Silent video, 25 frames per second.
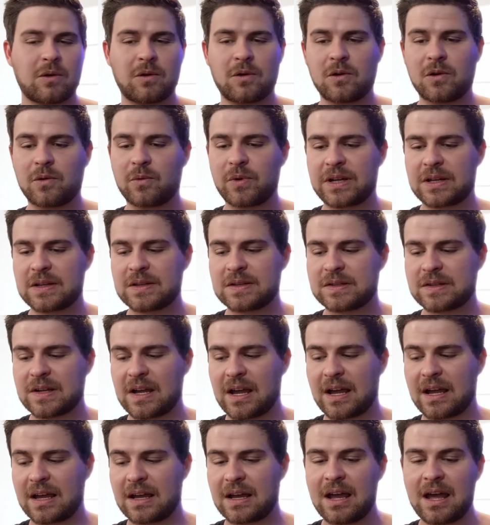Or we can
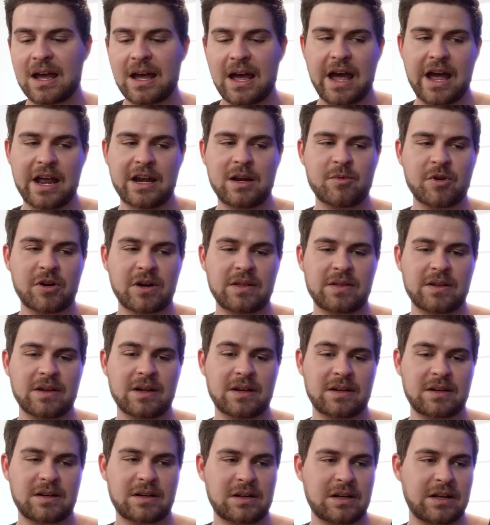say, anybody
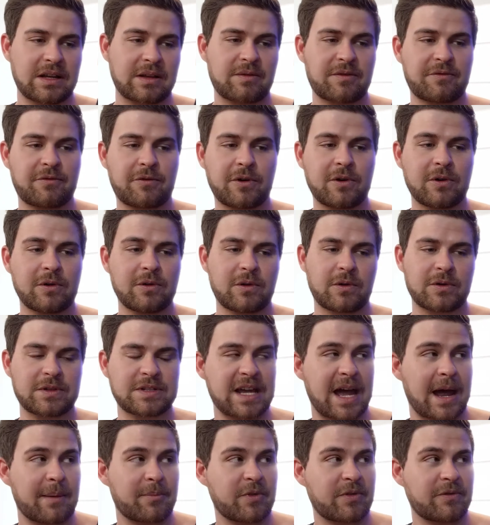that clicked through or
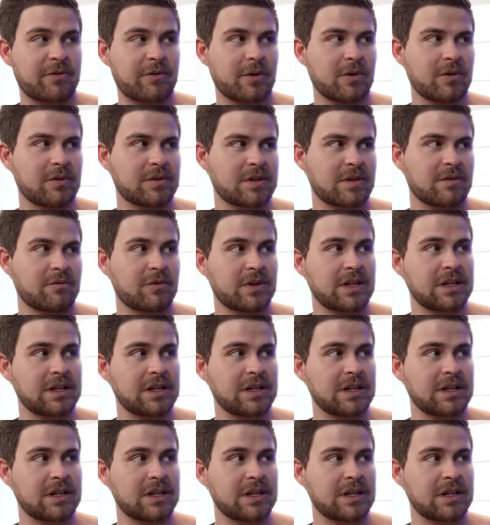tapped through to the